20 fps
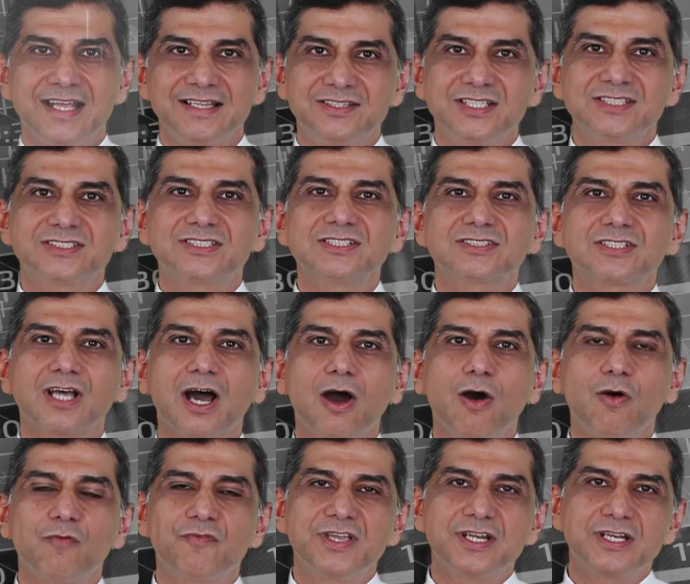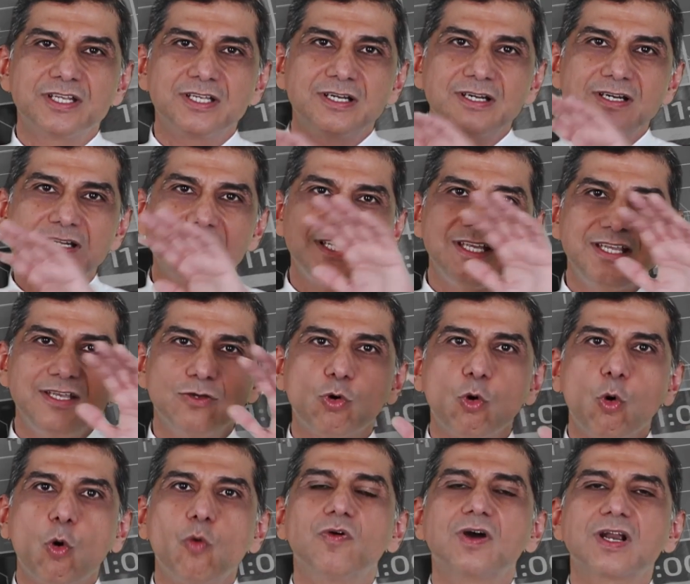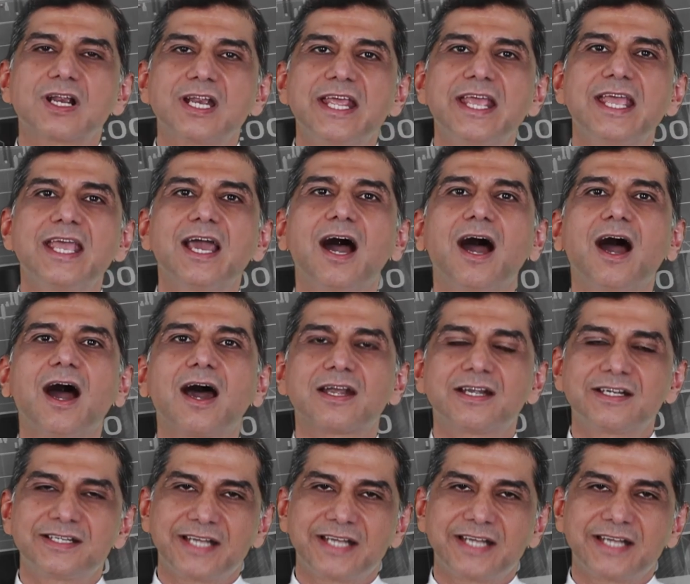This is how we really overlay our